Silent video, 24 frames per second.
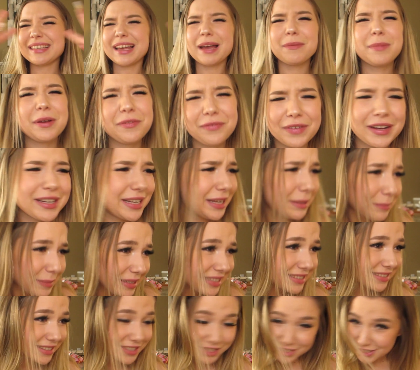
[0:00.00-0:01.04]
I'm a fucking
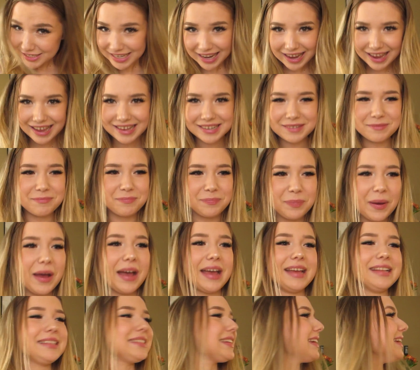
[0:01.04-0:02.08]
piece of shit,
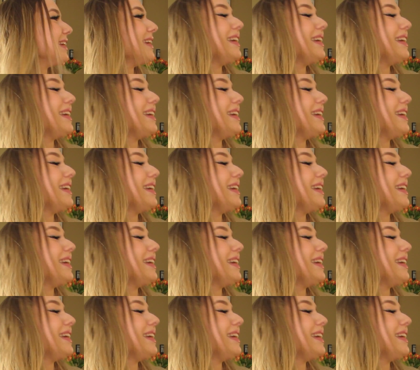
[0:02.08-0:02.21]
but